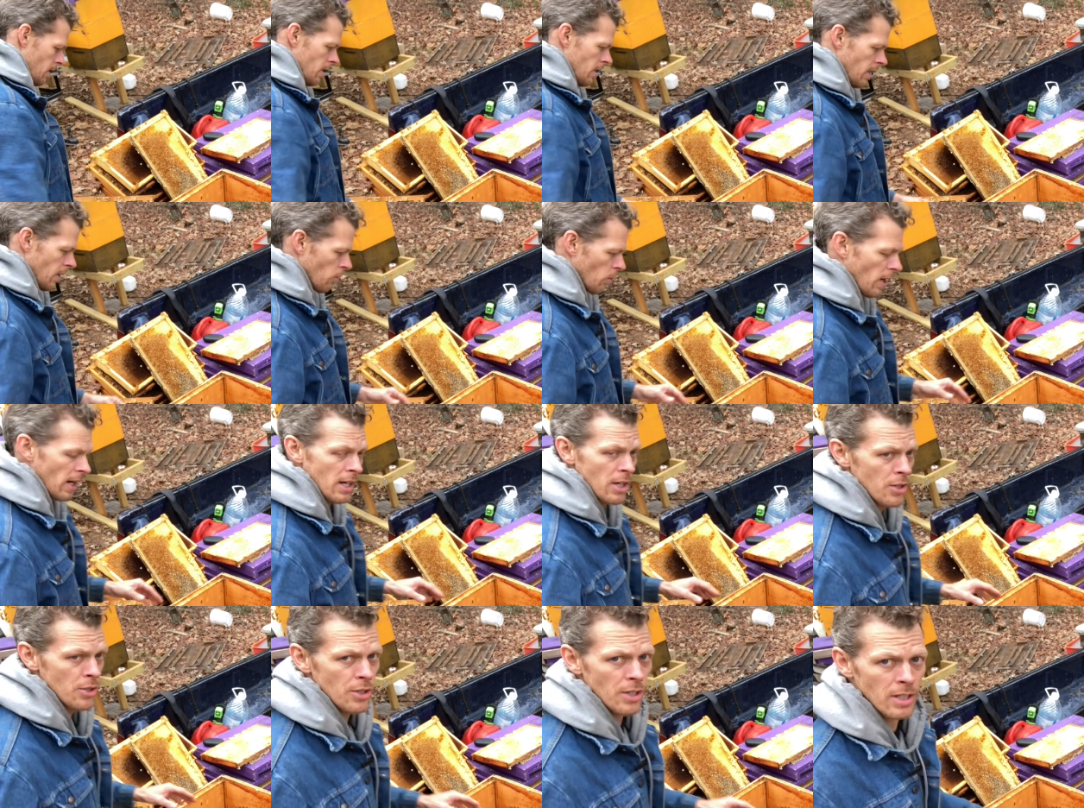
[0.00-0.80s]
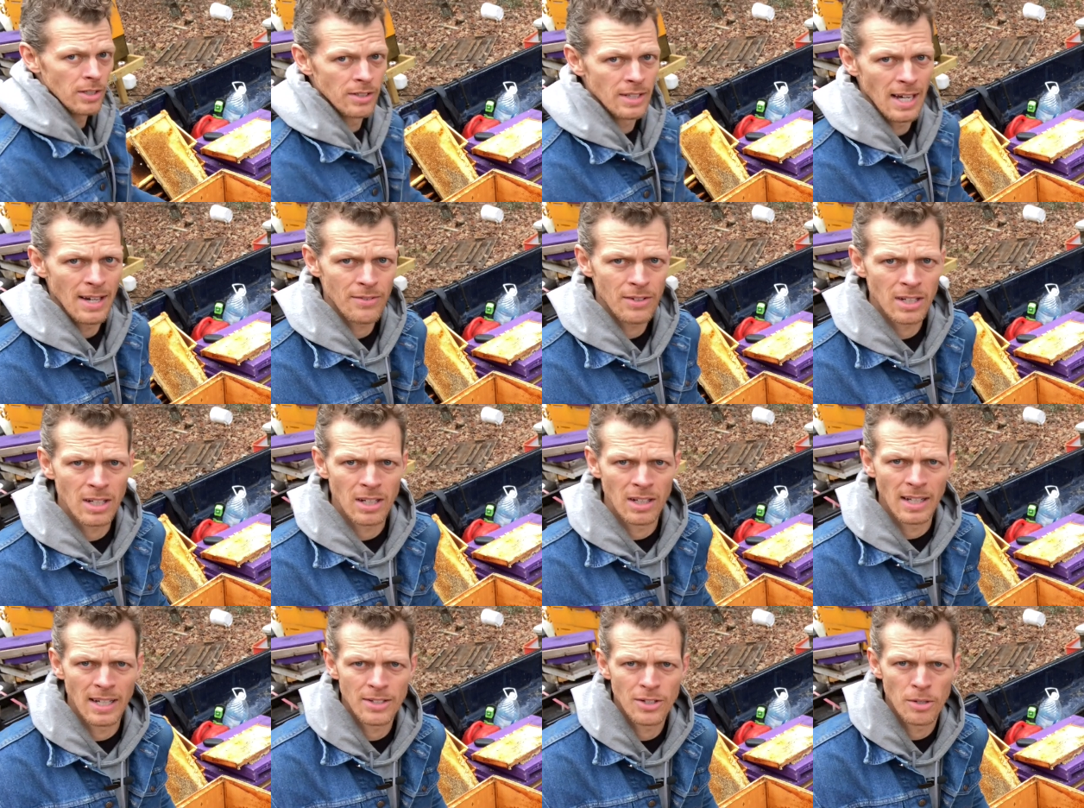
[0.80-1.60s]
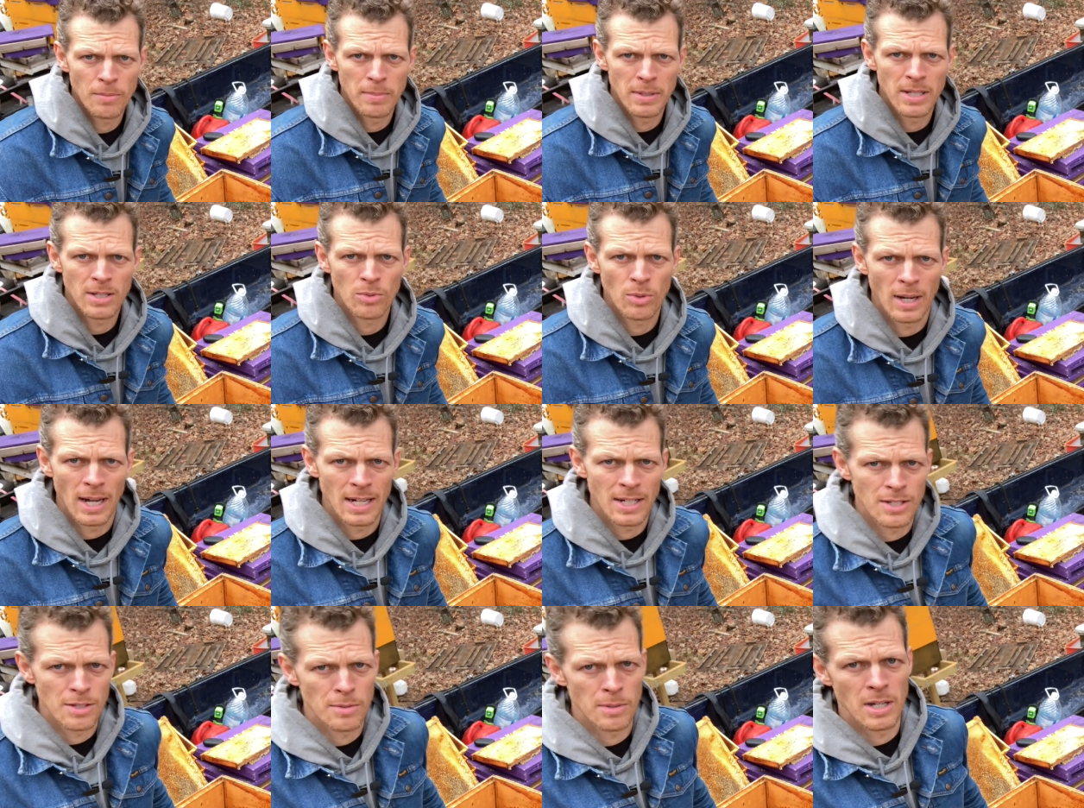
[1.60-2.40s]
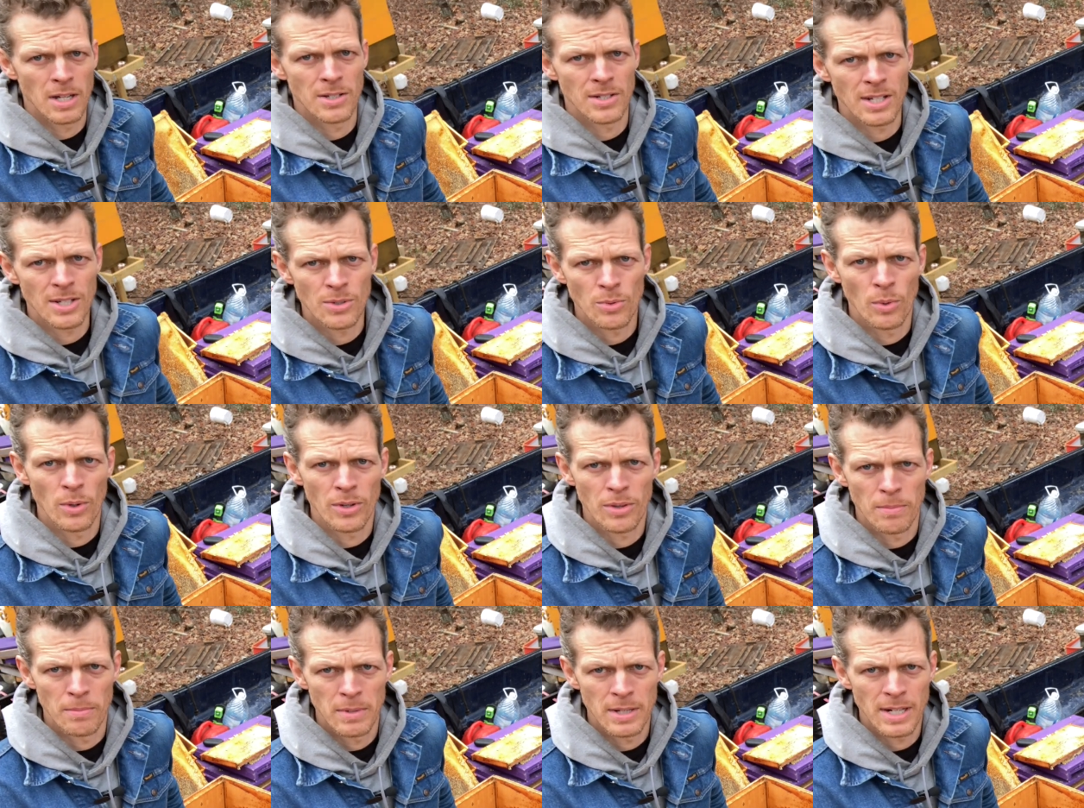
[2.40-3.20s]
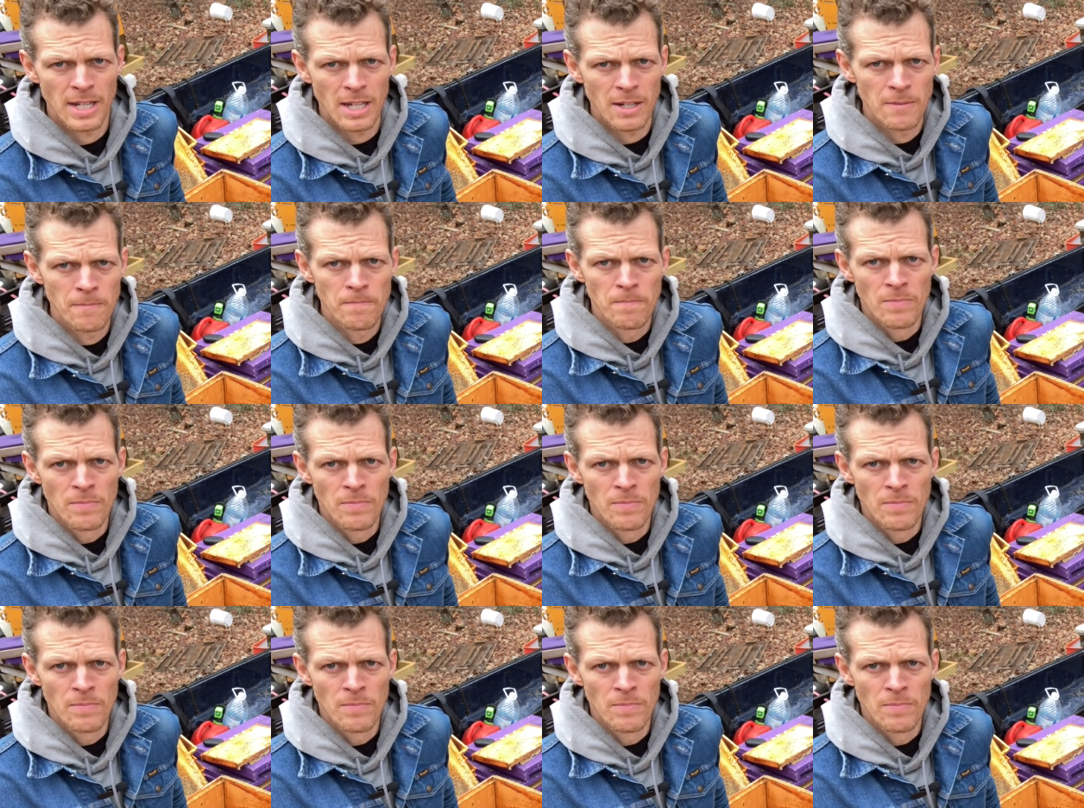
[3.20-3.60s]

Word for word: and why you should definitely collect your beeswax is because it's worth money.